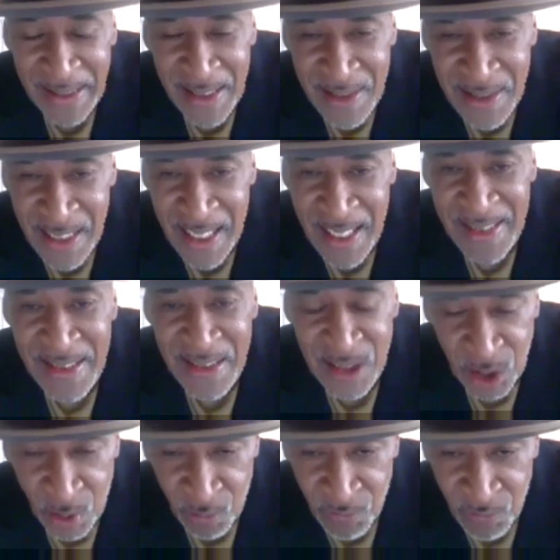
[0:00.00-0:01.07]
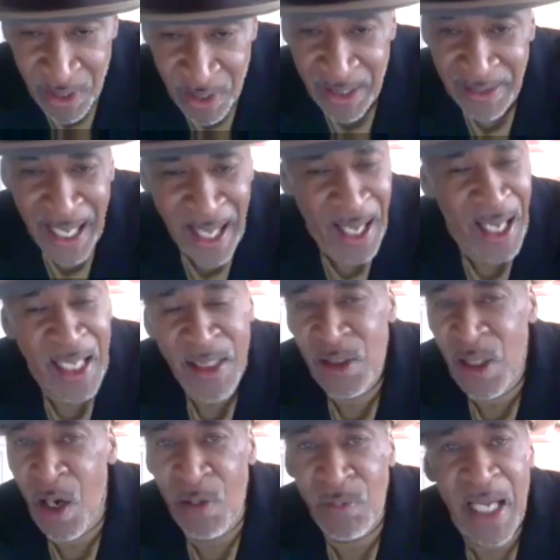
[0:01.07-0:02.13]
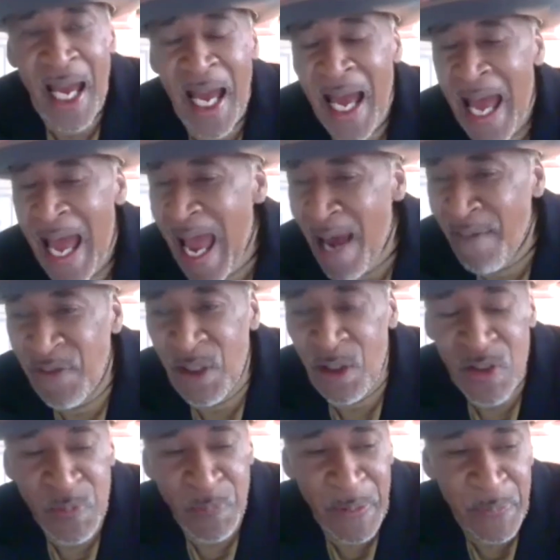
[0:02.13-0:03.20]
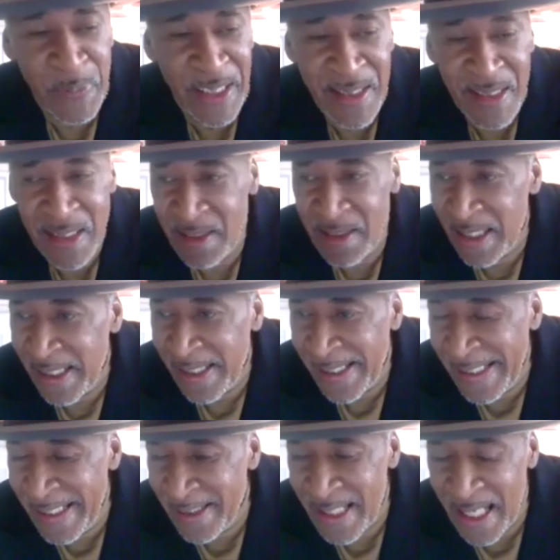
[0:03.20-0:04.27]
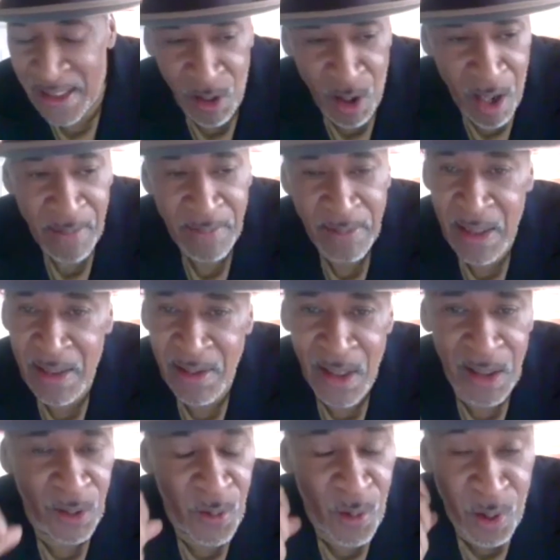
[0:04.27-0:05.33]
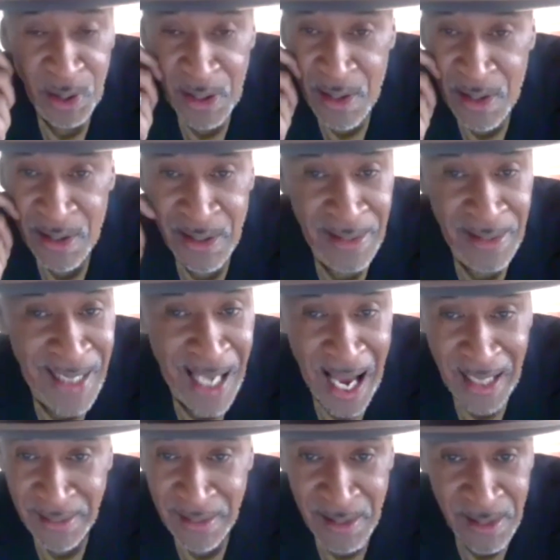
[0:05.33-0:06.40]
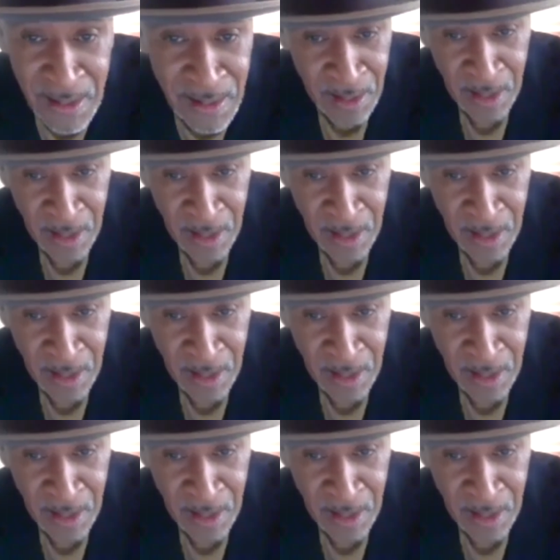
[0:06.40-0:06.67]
a chance to correct life. Don't half of those people that are sitting there eating out of garbage, they're lawyers, they're doctors,